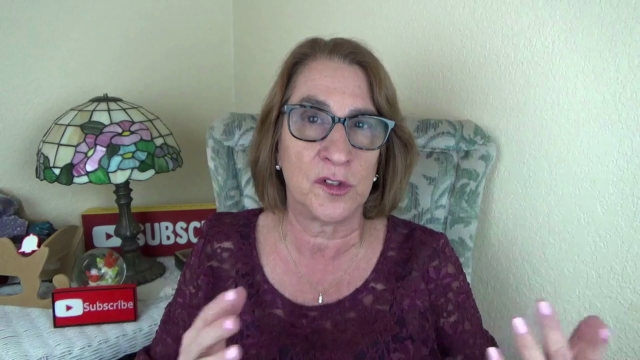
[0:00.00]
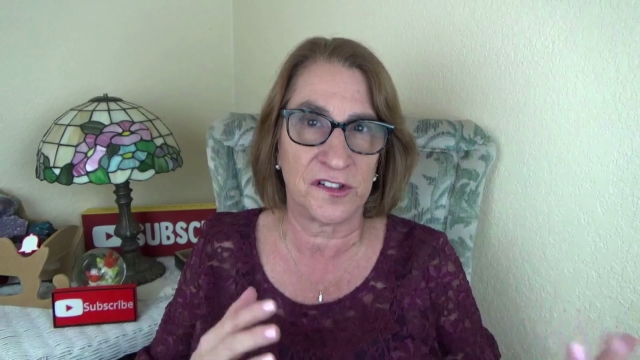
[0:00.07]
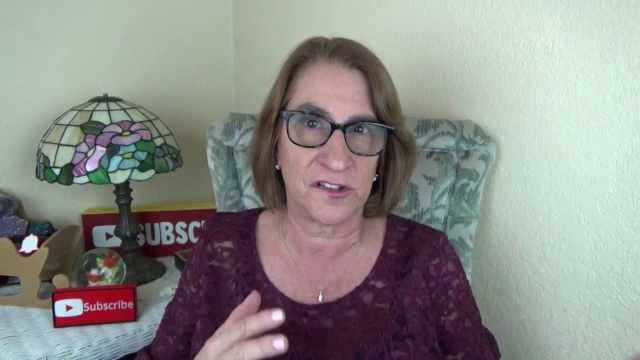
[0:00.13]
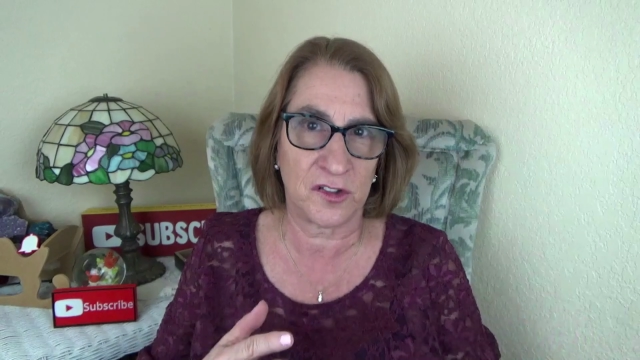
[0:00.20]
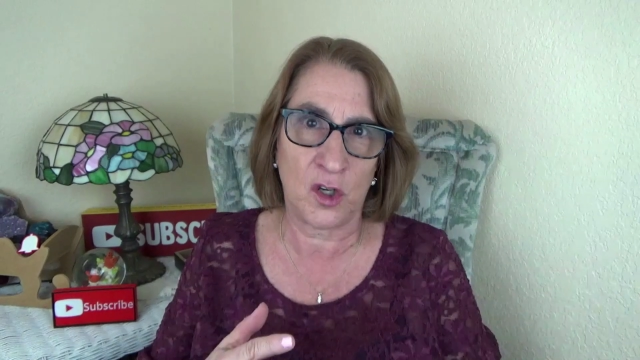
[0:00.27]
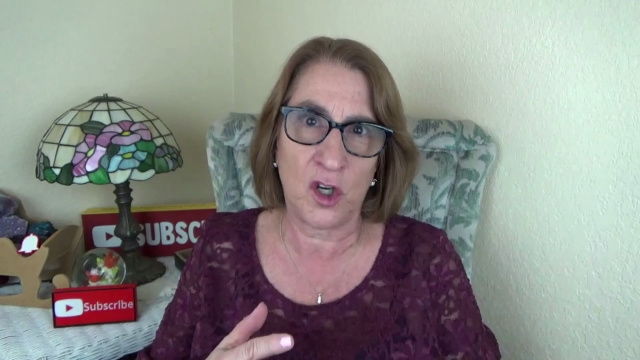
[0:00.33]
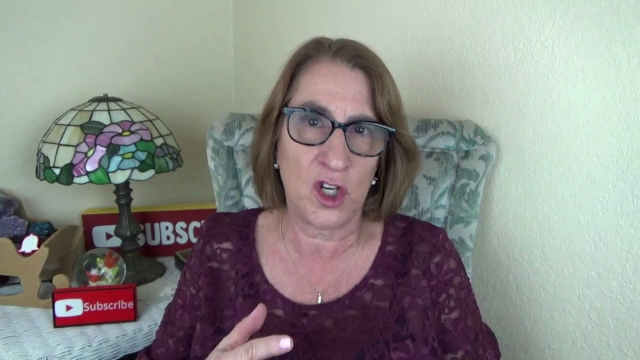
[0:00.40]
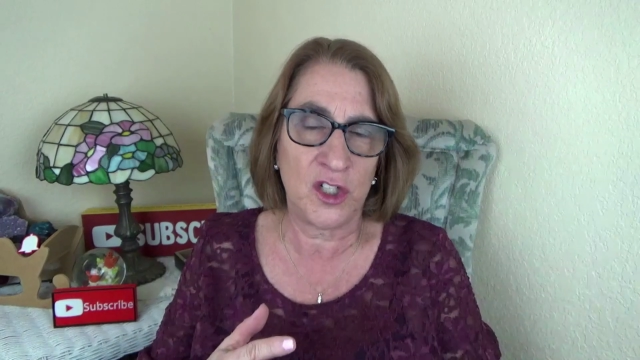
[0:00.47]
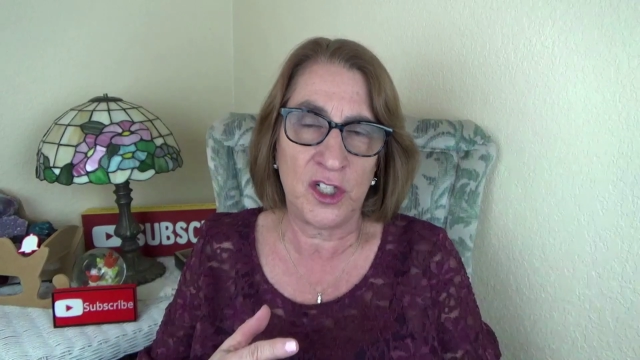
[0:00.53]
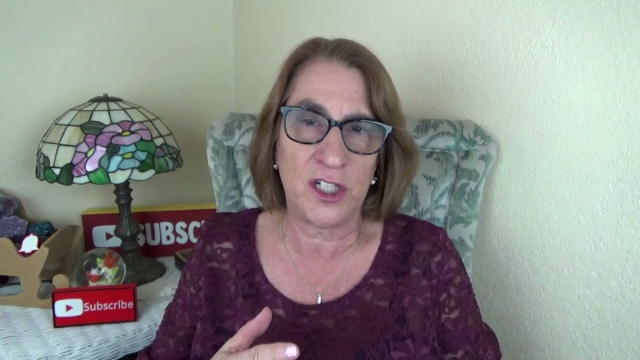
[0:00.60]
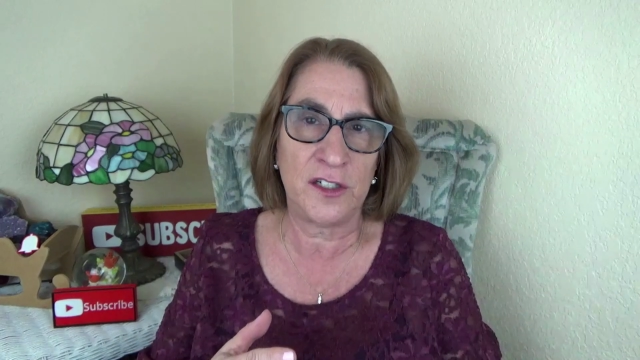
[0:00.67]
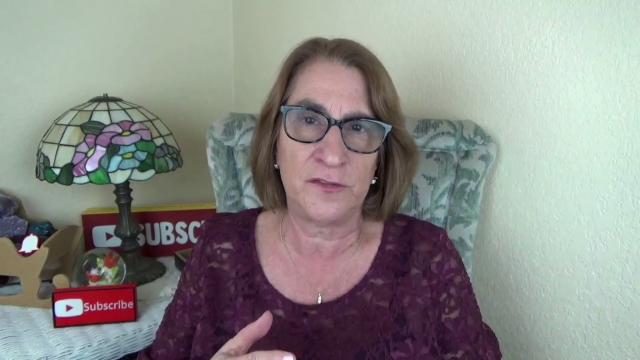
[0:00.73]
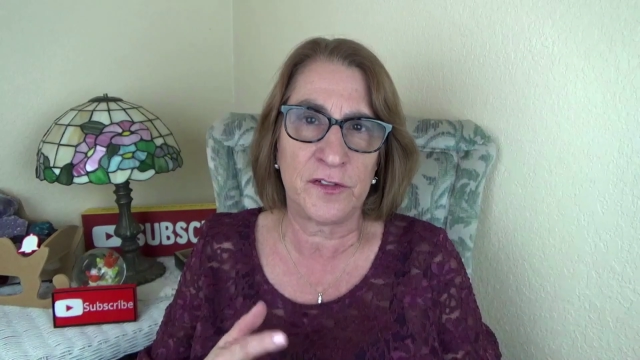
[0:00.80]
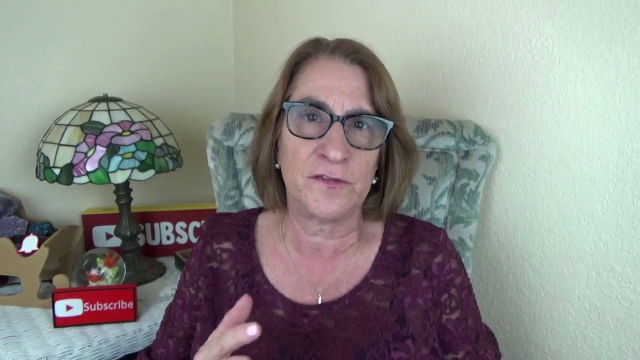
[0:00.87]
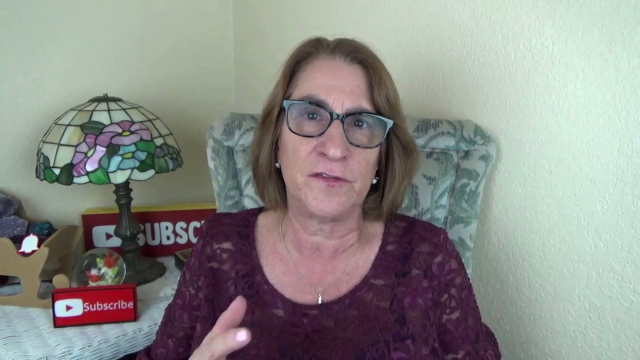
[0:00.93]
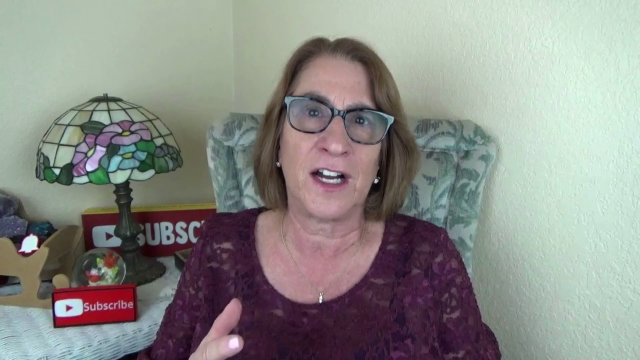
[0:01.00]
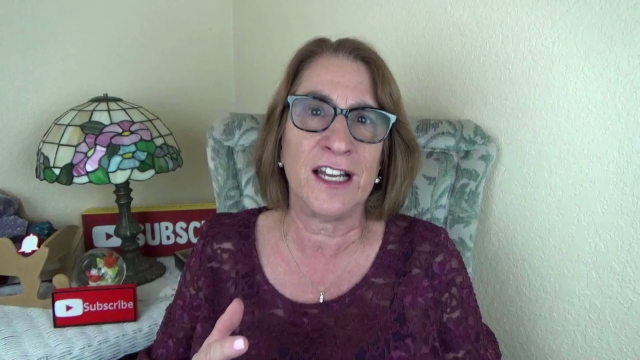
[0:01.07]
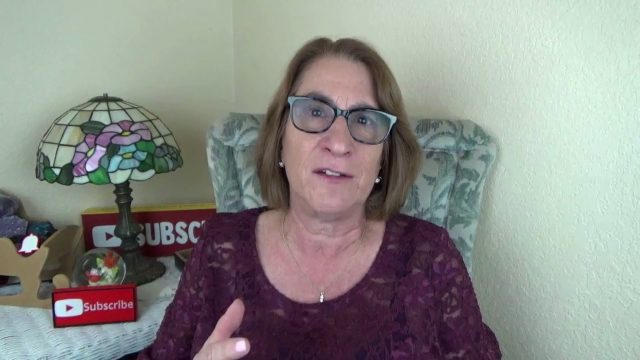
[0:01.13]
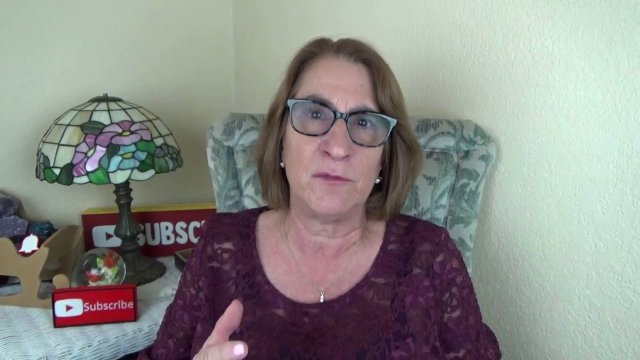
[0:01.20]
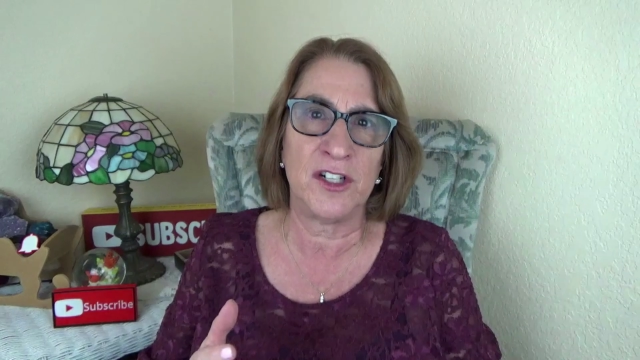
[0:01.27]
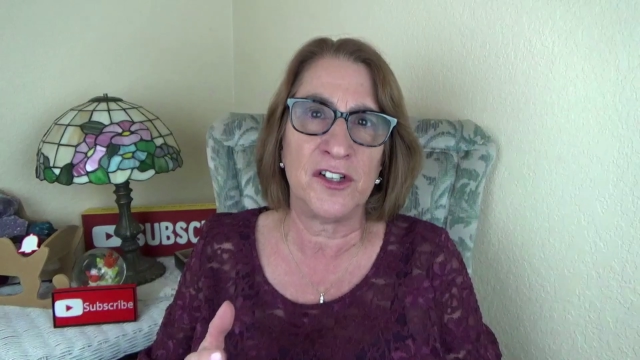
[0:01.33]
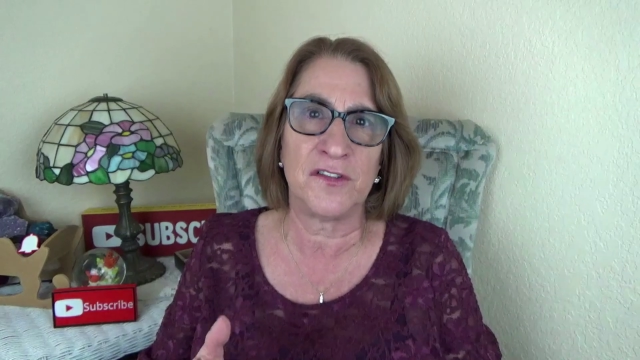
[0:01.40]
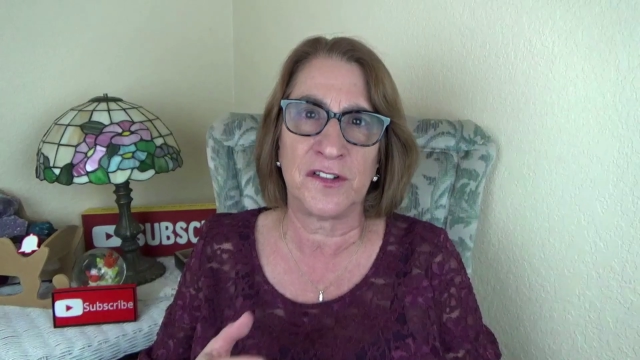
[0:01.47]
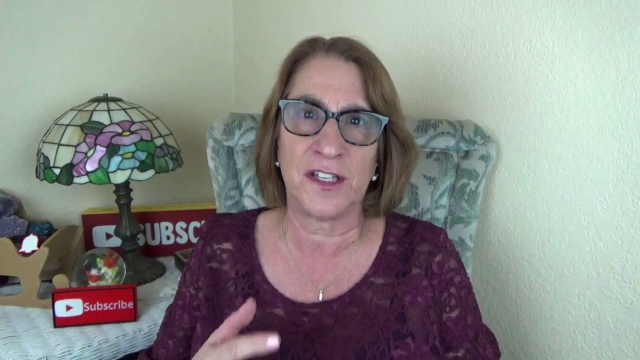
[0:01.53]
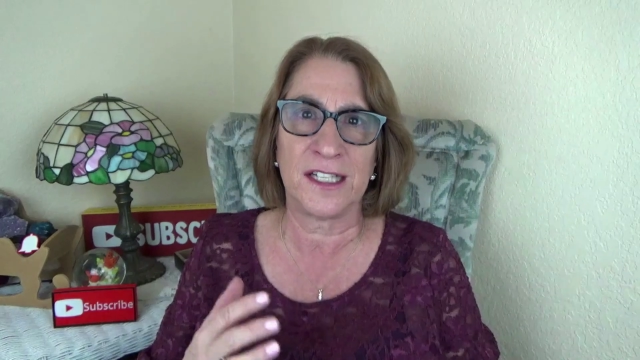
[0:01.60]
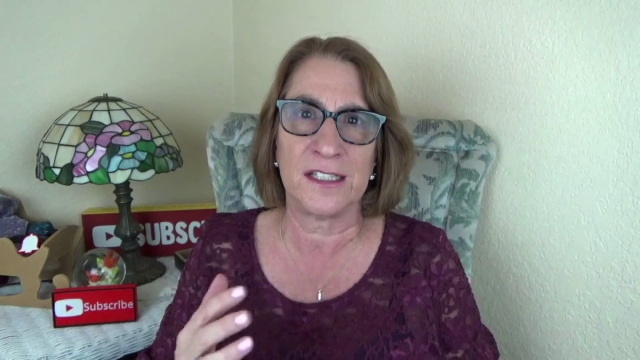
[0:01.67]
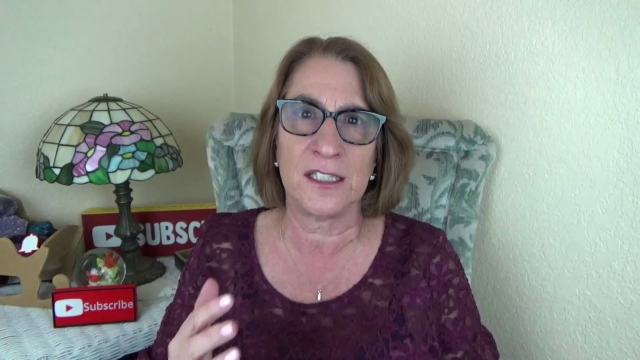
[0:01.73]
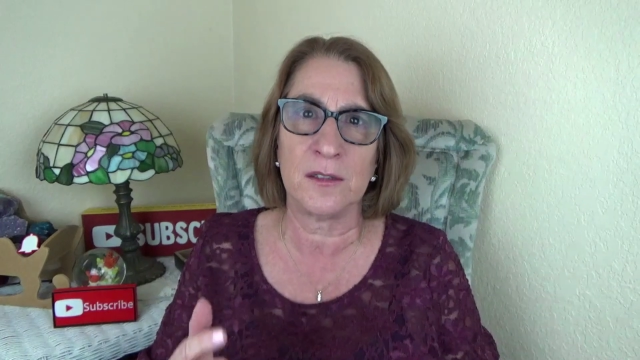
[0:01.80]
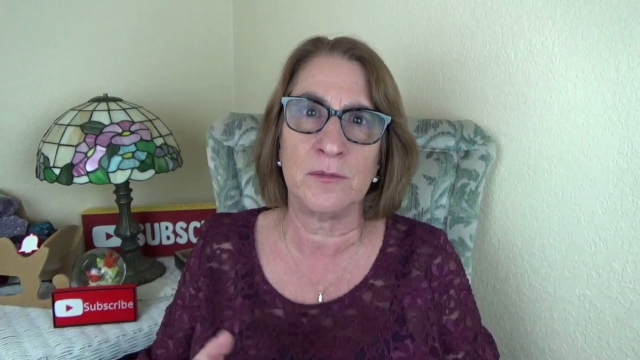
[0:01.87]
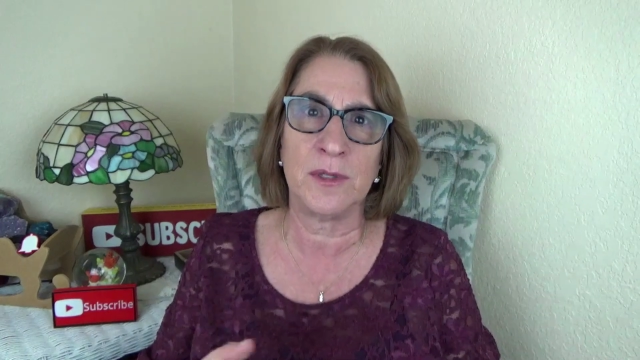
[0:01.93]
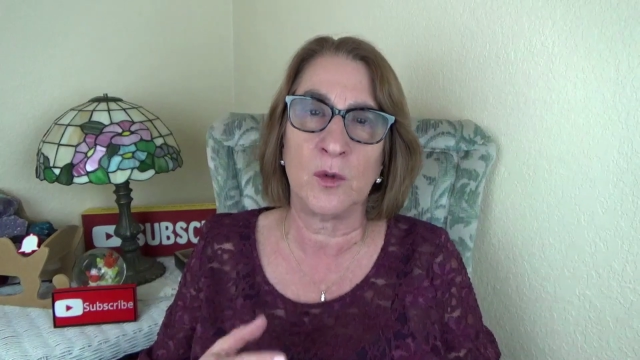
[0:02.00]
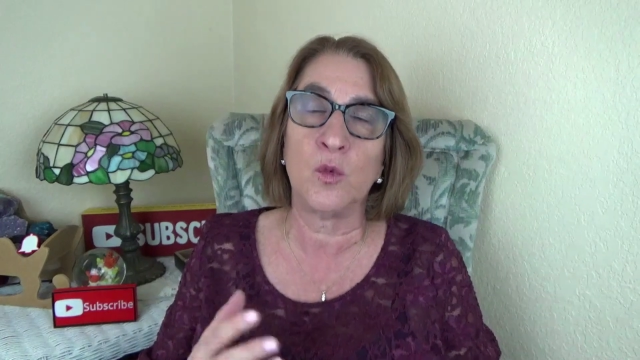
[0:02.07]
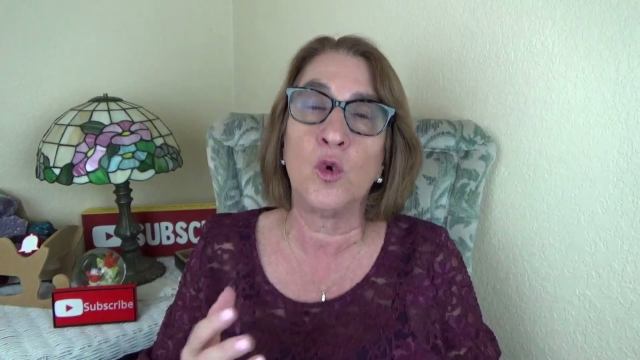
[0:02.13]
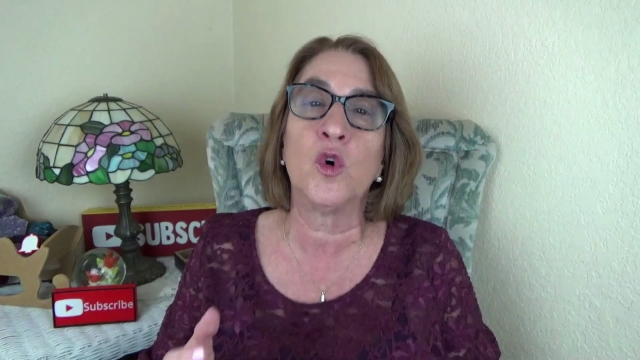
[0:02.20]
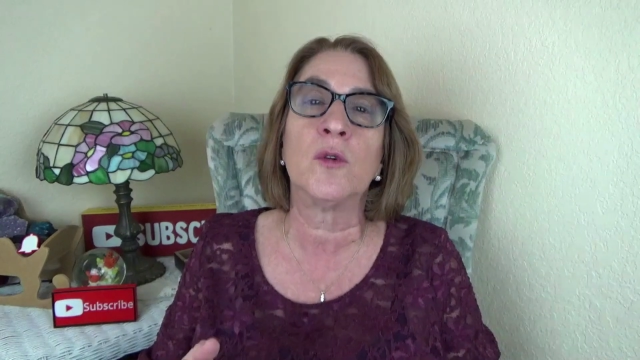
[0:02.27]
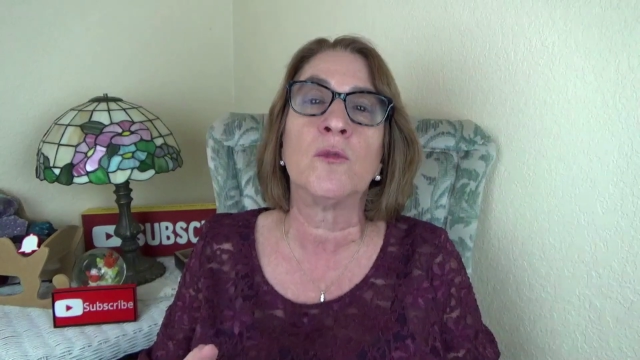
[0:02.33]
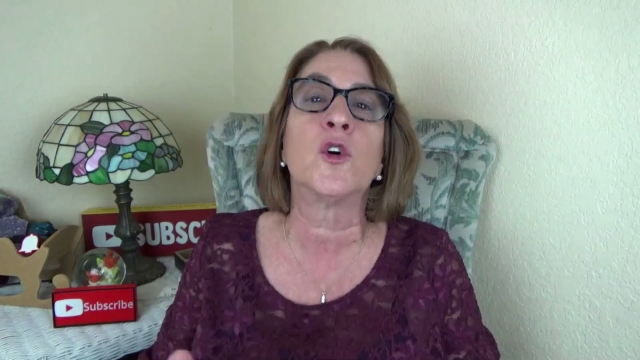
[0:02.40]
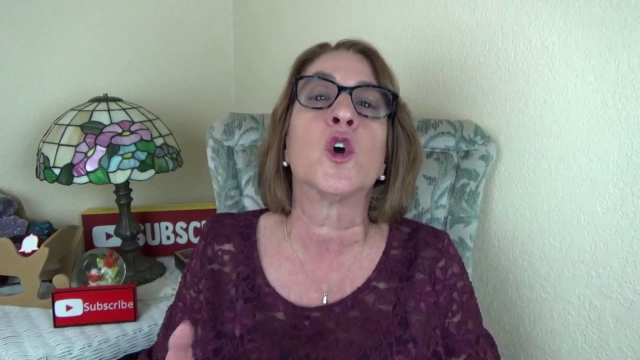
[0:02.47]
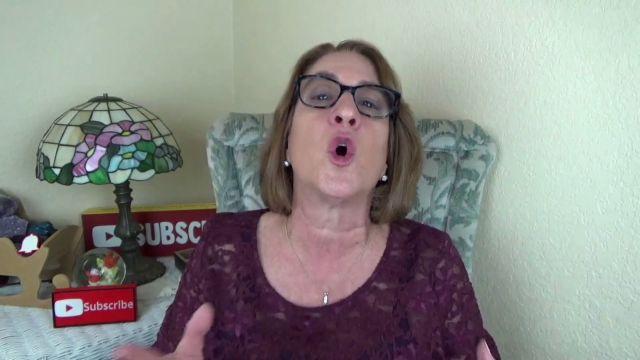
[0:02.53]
sauna for 5 minutes, get a little bit warm, or